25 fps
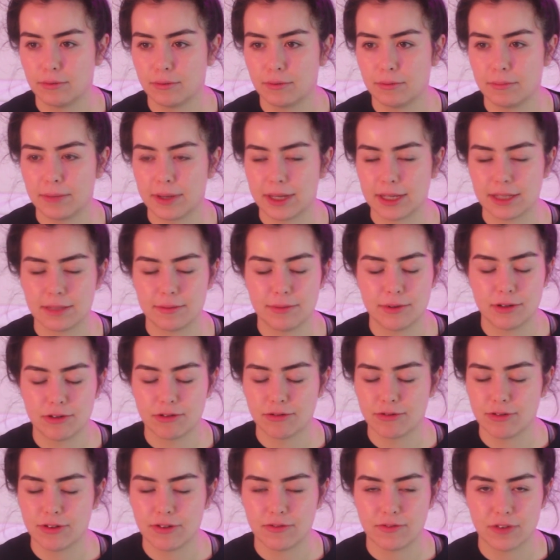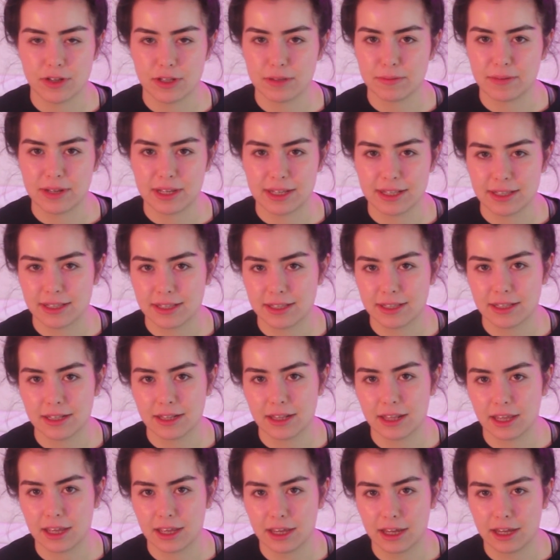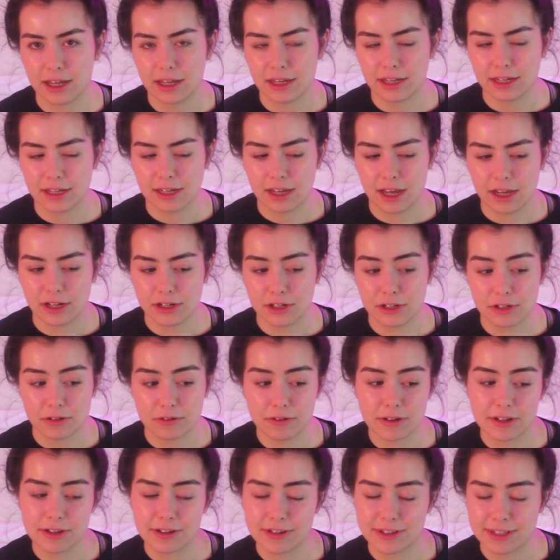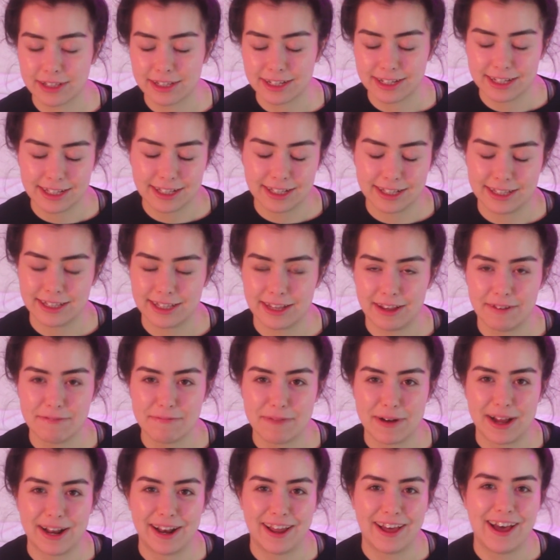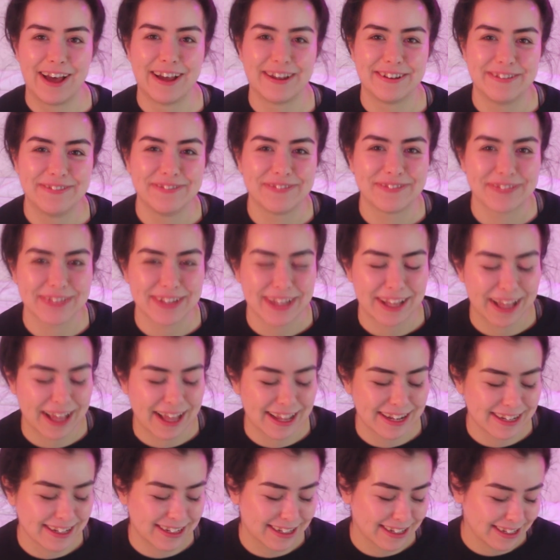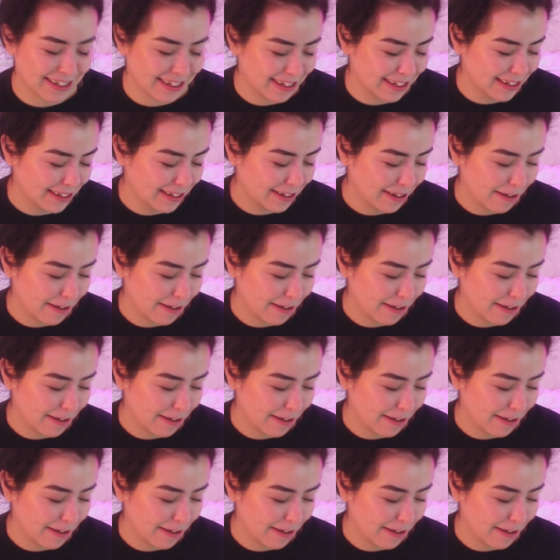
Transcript: What makes me draw in the first place? Like, I do it because it saved my life, and